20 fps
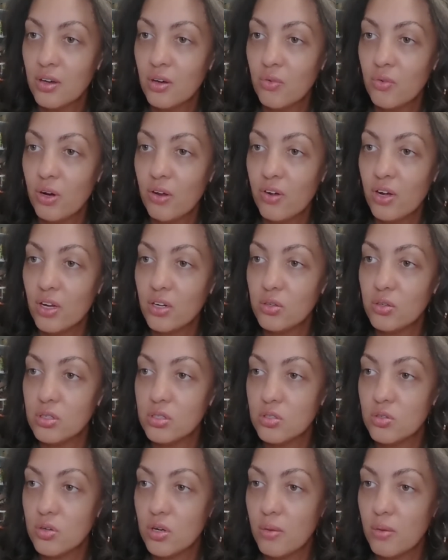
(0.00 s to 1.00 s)
Whenever I do a
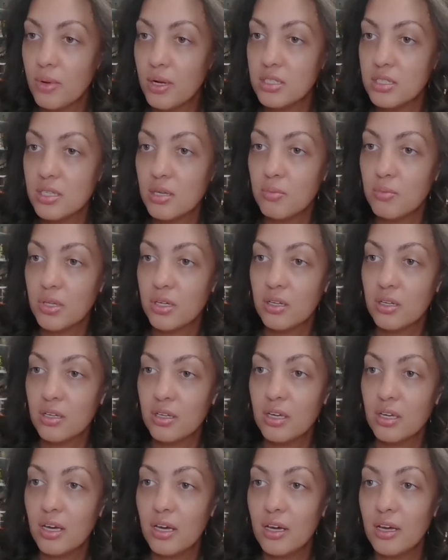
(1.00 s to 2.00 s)
tutorial about a template.
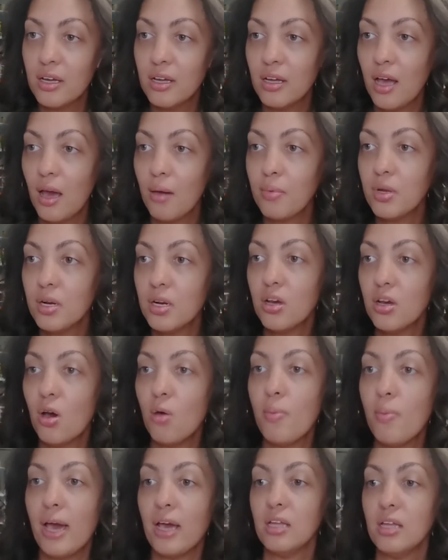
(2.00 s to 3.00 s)
Yeah, I'm going to go
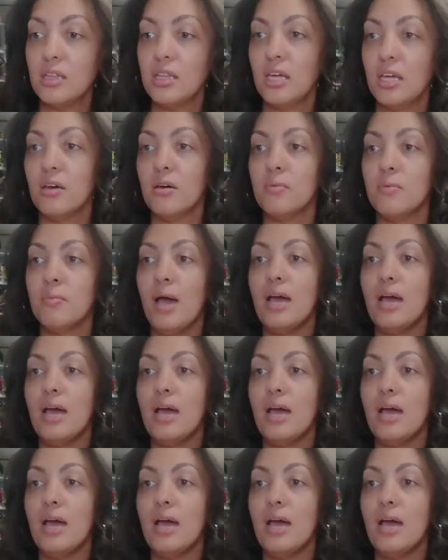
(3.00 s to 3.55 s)
back and link them.